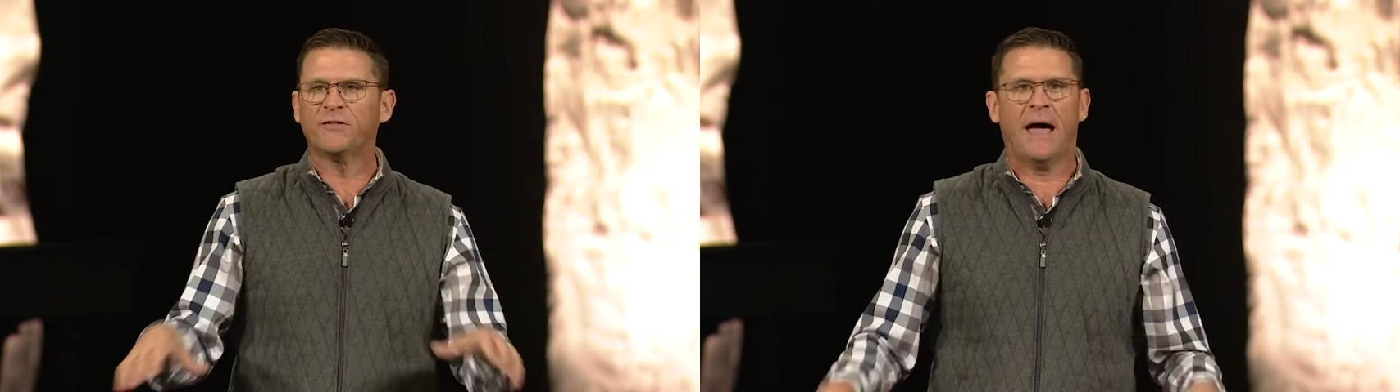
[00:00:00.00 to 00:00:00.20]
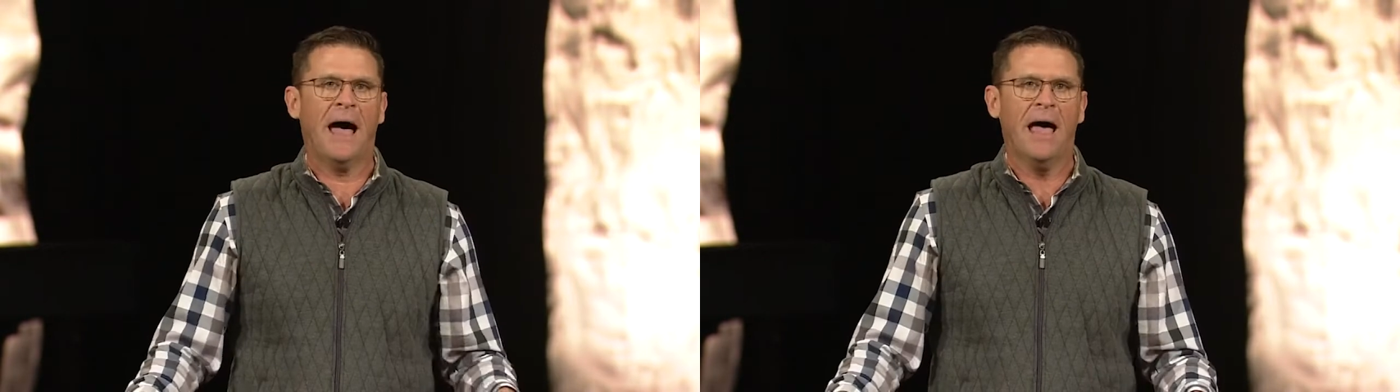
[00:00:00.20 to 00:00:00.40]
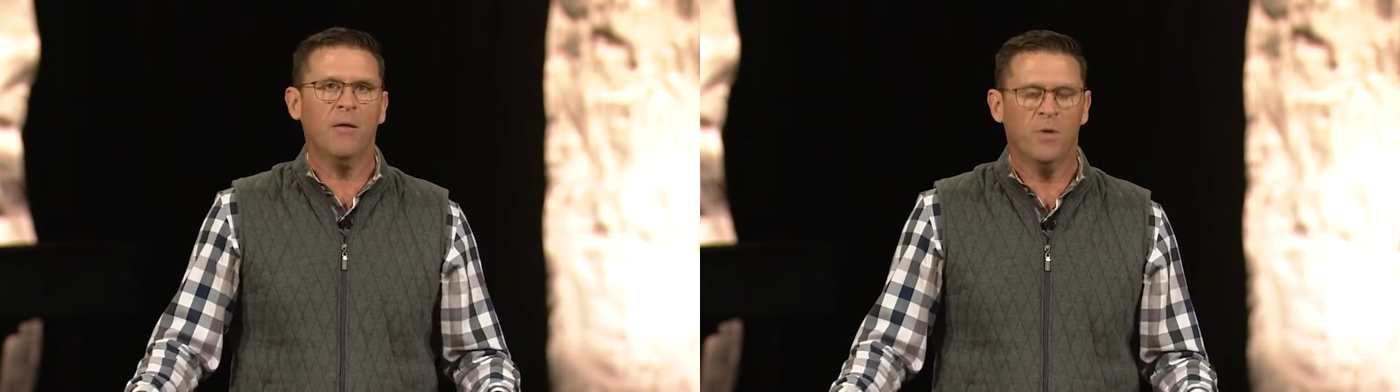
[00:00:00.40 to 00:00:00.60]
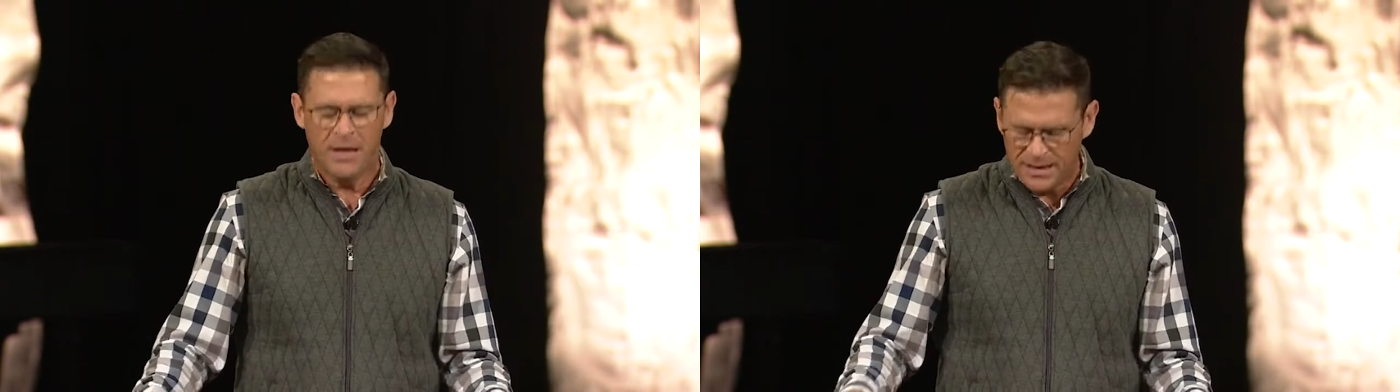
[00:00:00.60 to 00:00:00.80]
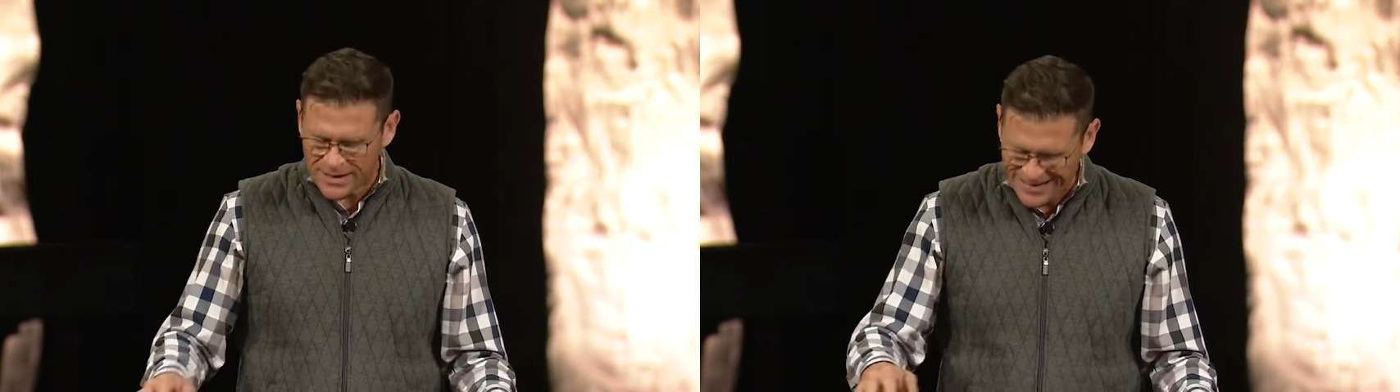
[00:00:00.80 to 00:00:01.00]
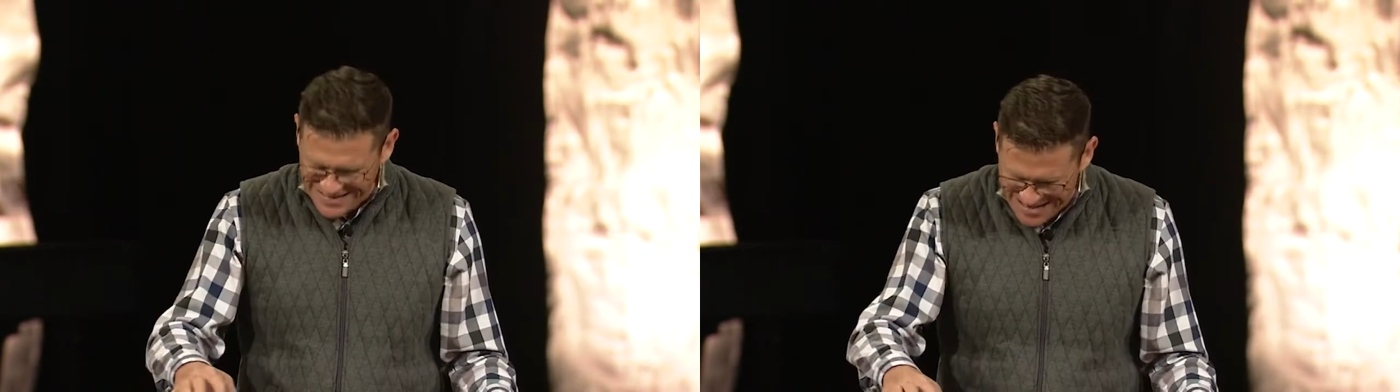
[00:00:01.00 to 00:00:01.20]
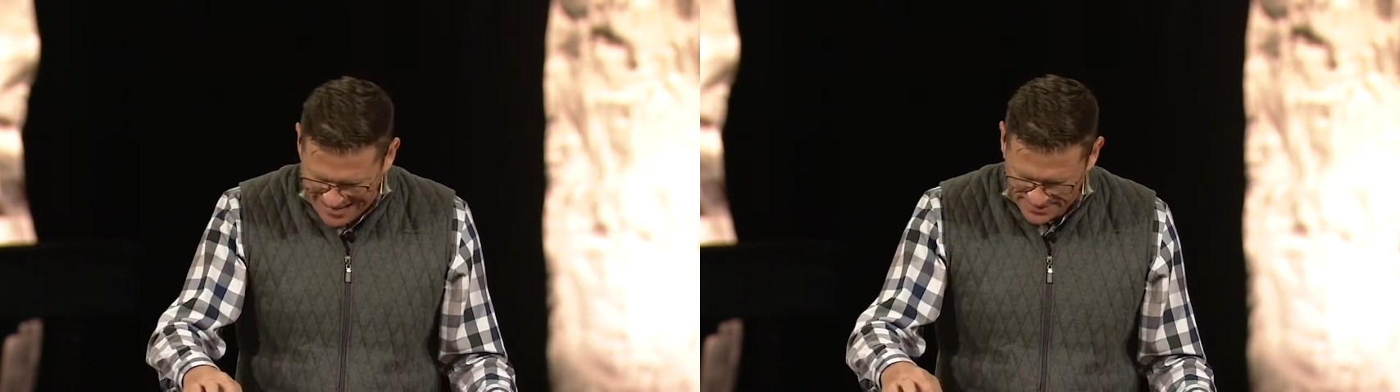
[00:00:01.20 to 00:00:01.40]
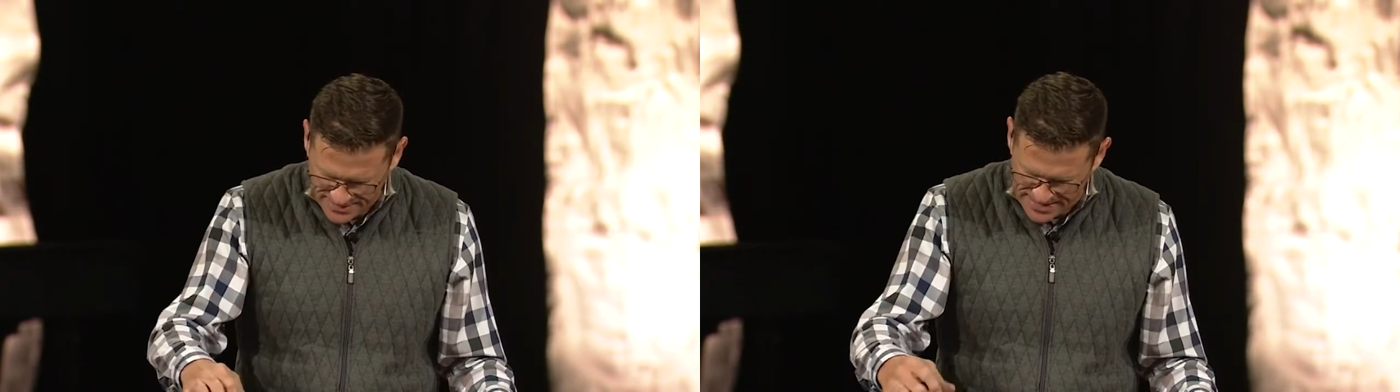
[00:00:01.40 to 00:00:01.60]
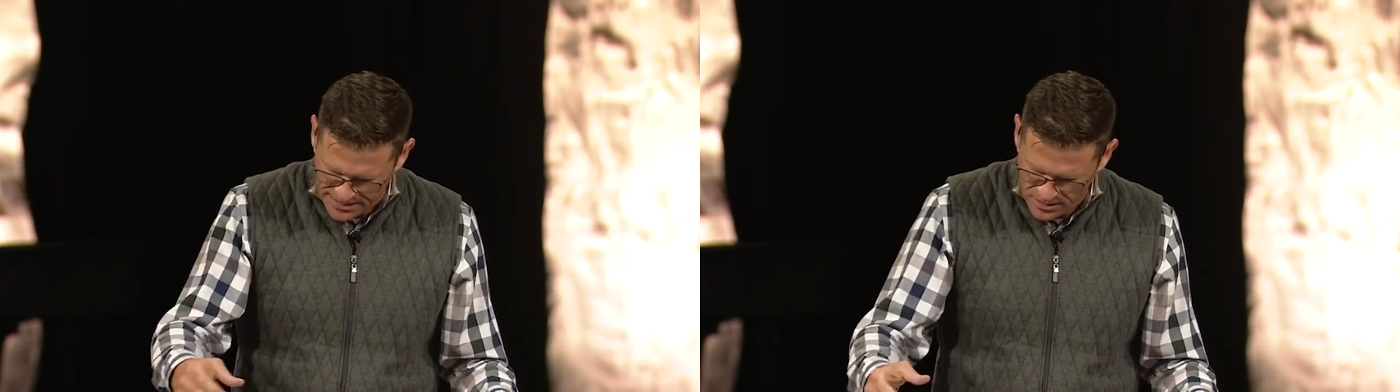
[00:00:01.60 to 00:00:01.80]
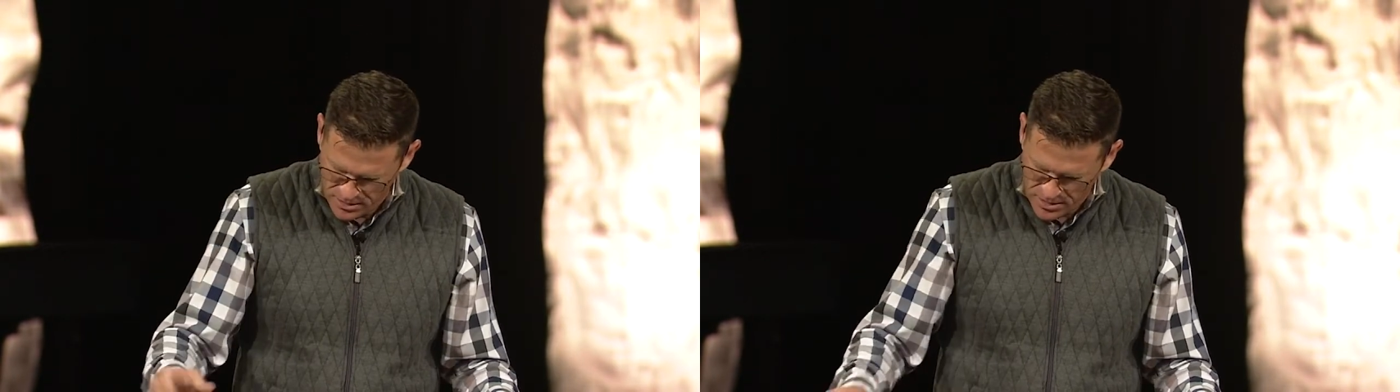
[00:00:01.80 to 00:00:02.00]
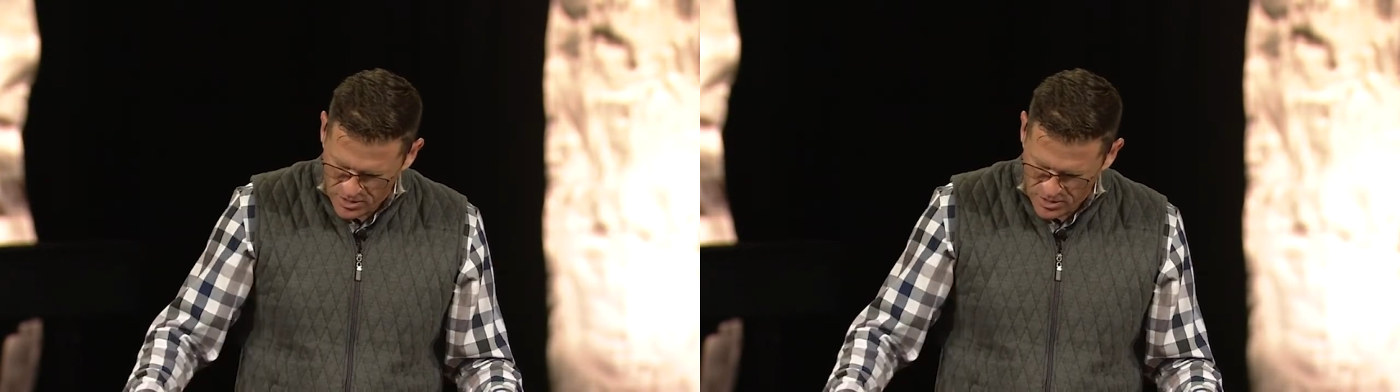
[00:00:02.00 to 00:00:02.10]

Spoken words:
time connecting